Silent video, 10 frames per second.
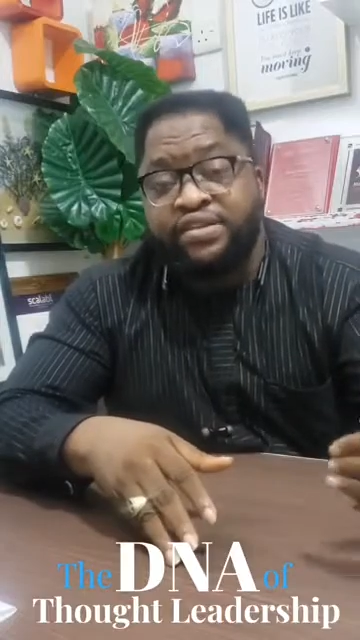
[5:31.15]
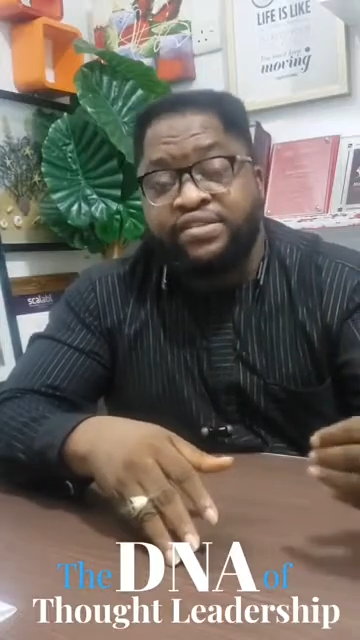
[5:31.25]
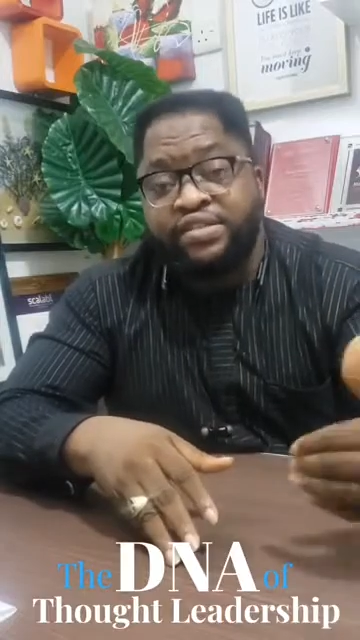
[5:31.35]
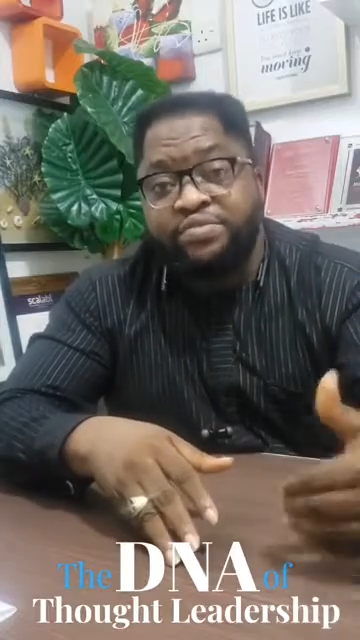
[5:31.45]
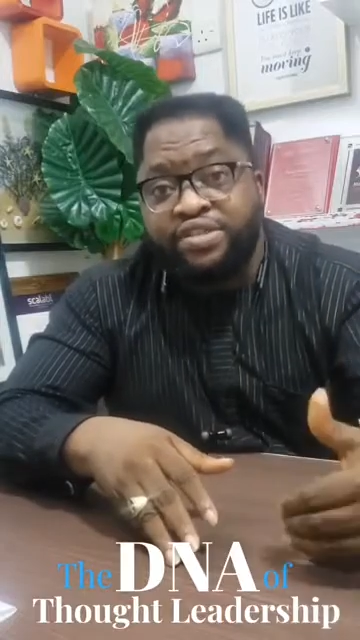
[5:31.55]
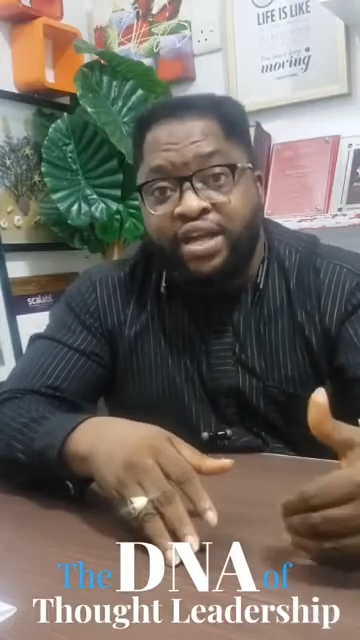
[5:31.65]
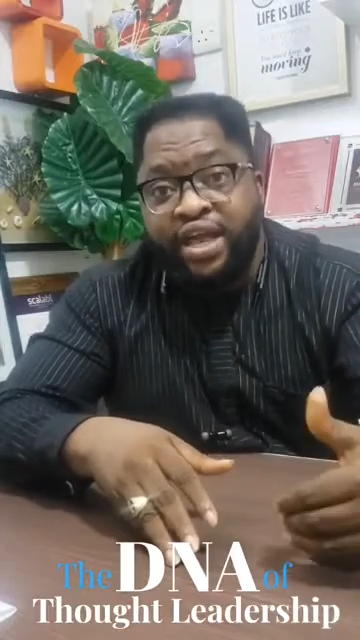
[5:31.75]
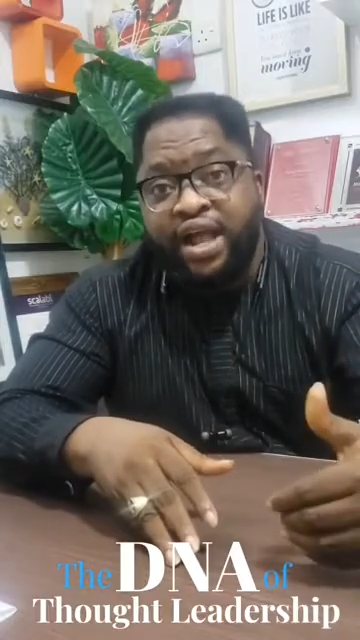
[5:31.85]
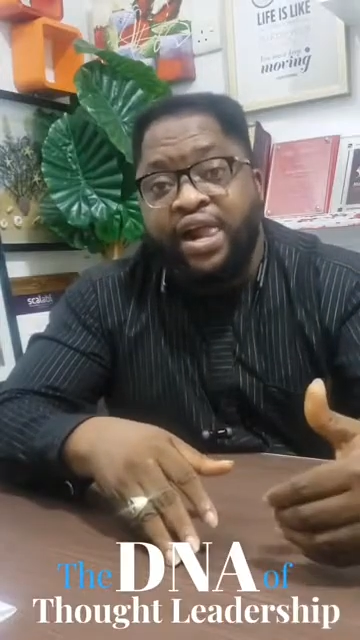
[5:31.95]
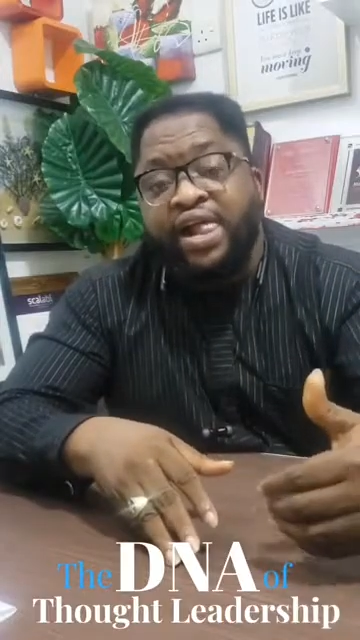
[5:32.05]
Sim
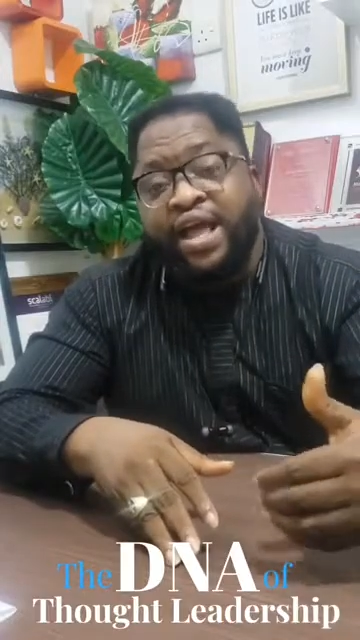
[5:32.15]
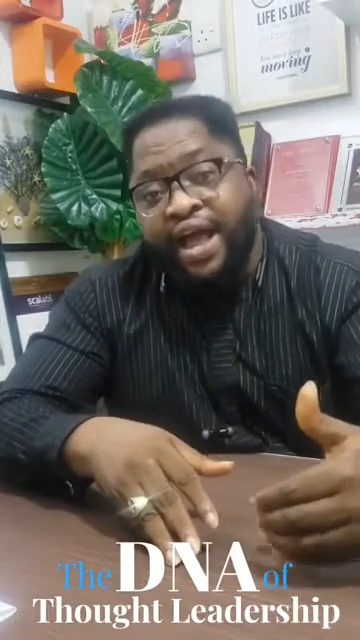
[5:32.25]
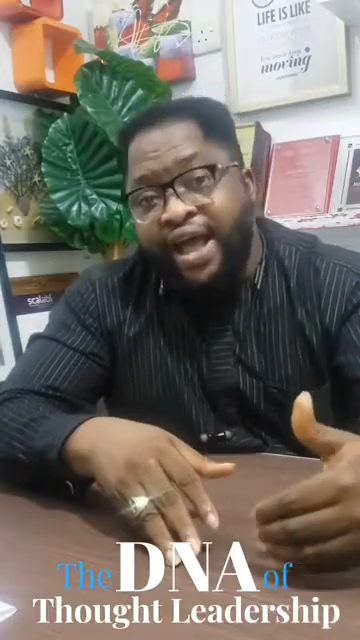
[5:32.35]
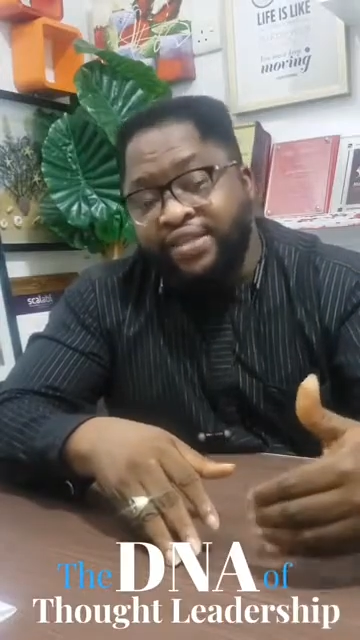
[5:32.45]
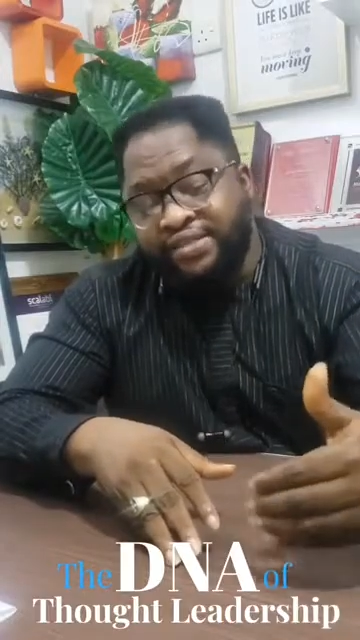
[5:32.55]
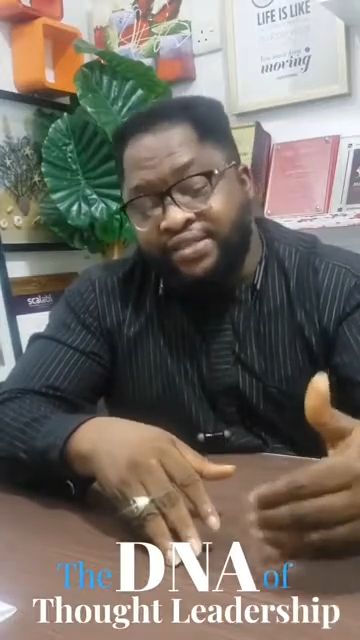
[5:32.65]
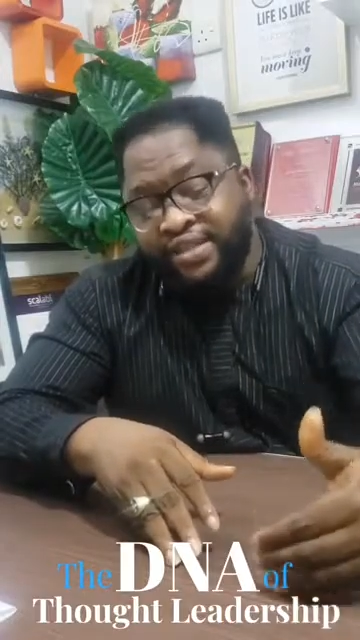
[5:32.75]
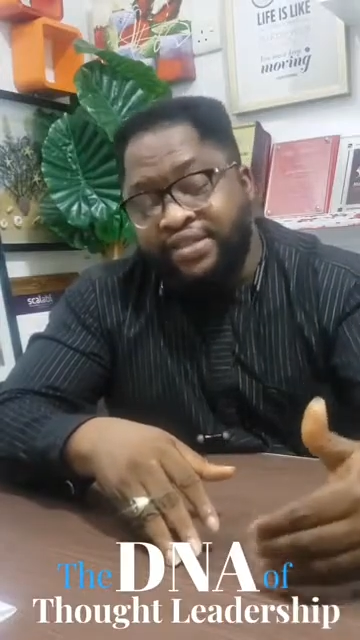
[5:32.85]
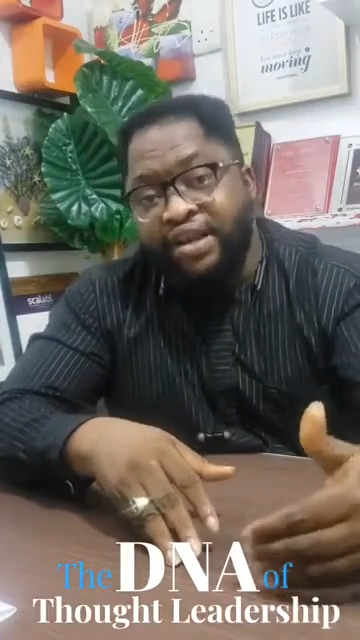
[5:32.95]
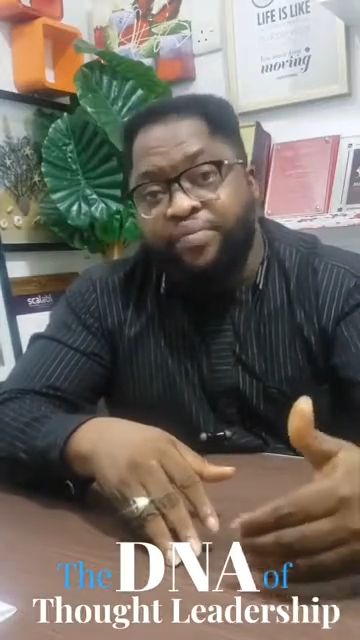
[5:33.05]
Shagaya has
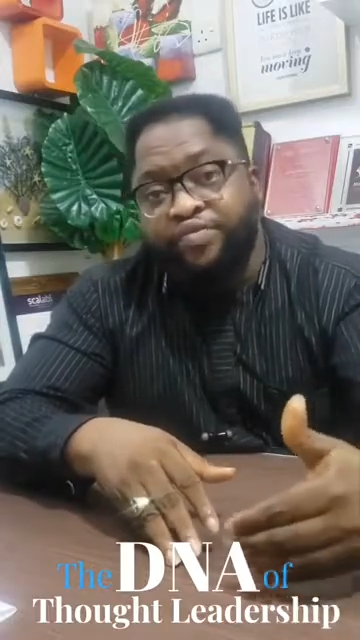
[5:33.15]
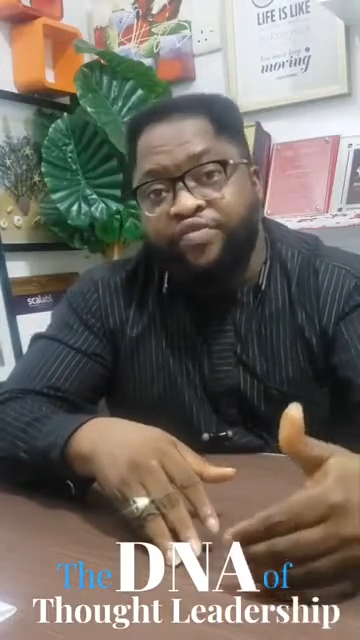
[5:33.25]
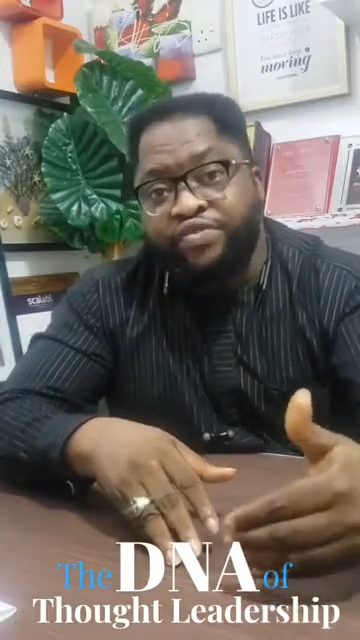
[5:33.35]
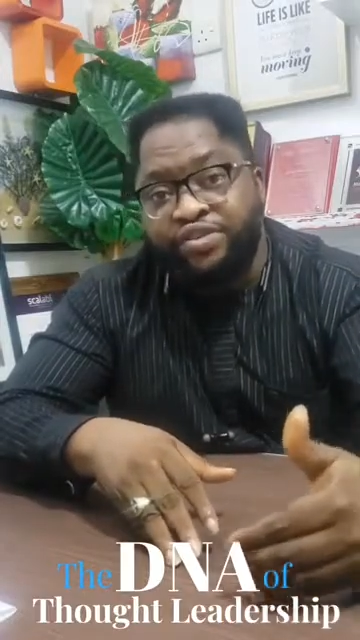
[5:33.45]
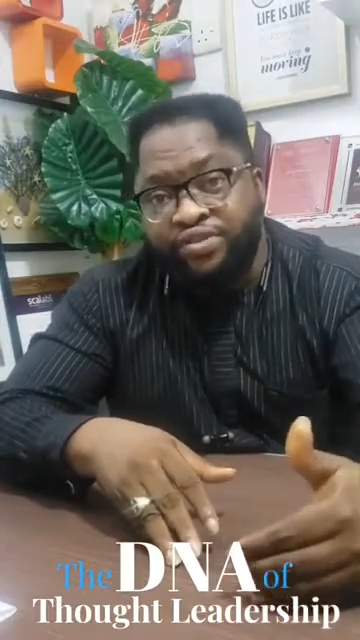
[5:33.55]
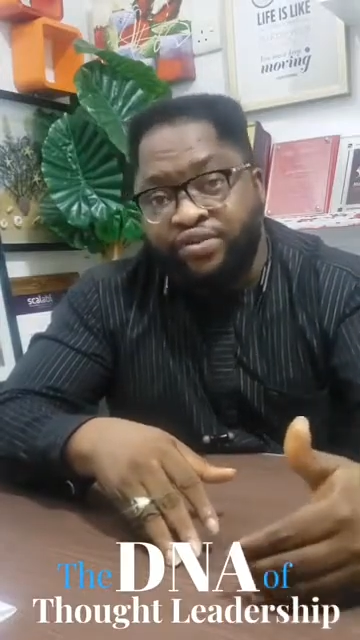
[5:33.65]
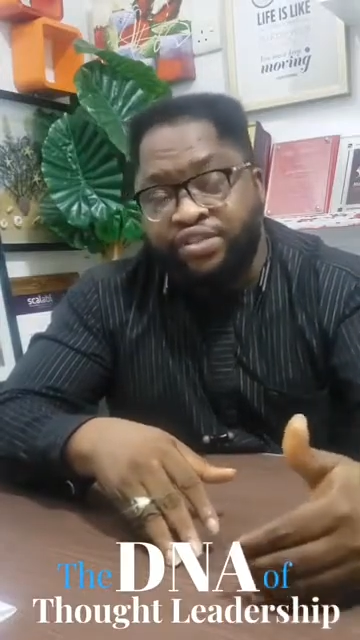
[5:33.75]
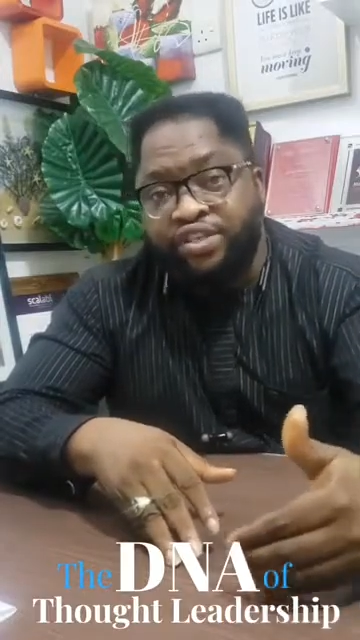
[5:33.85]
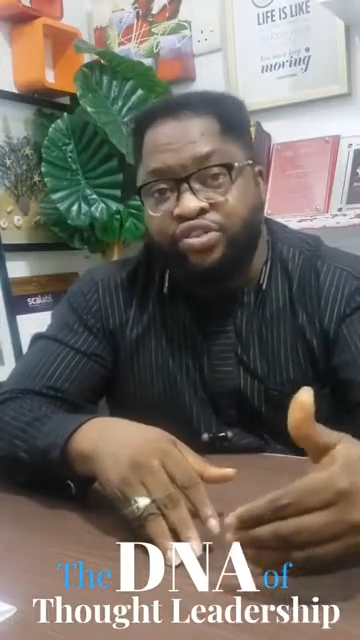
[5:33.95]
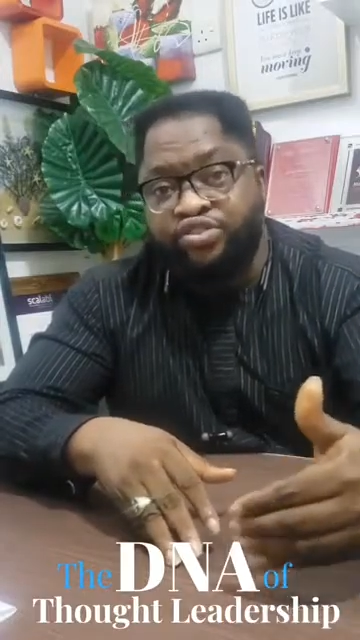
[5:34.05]
tested and proven results
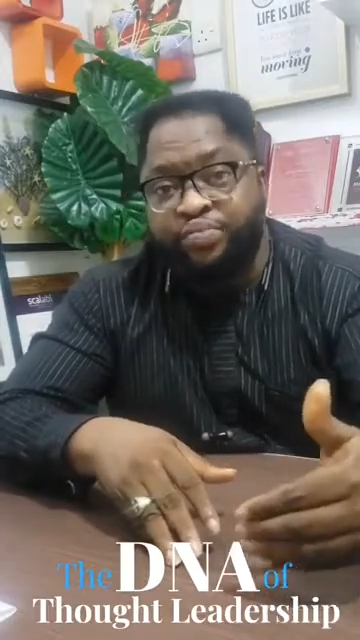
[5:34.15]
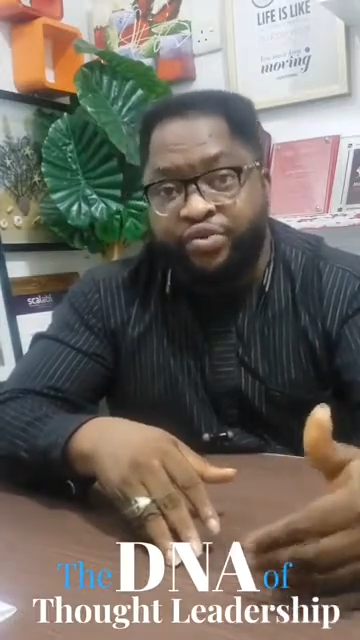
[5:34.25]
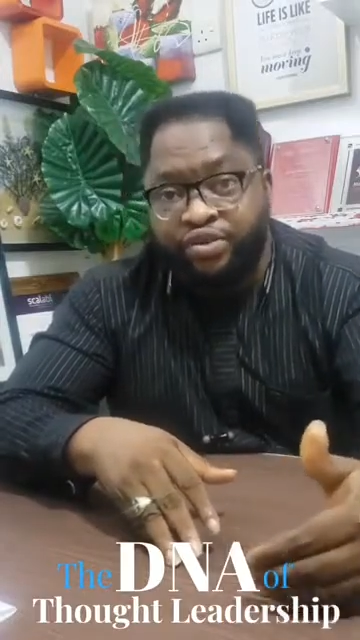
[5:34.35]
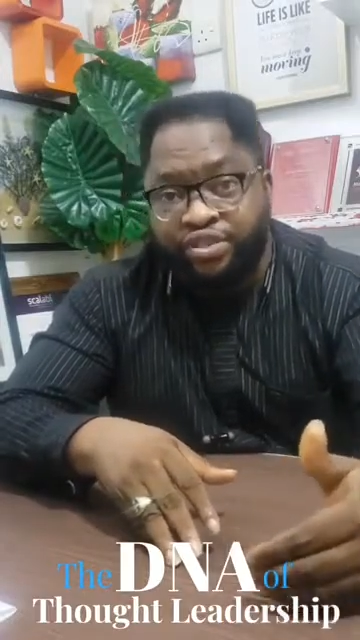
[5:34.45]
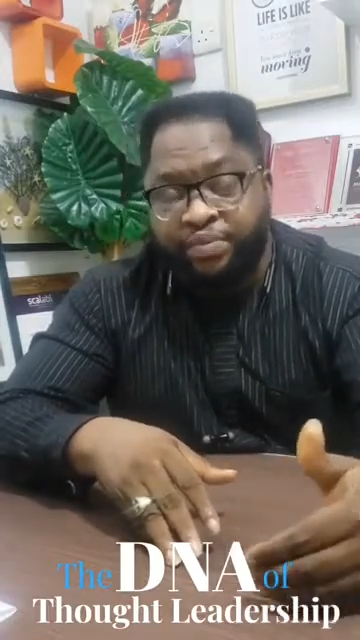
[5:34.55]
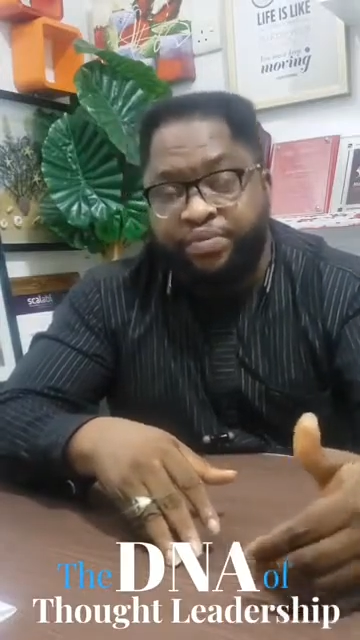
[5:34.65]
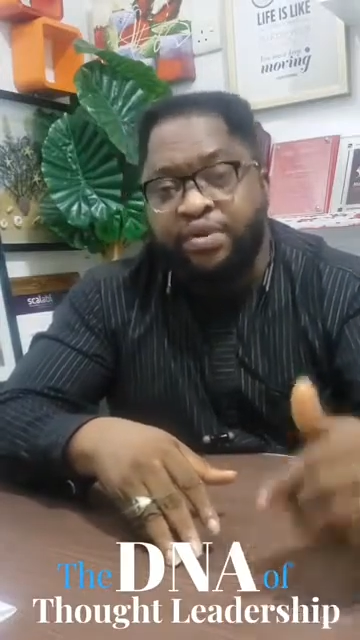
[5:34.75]
in entrepreneurship.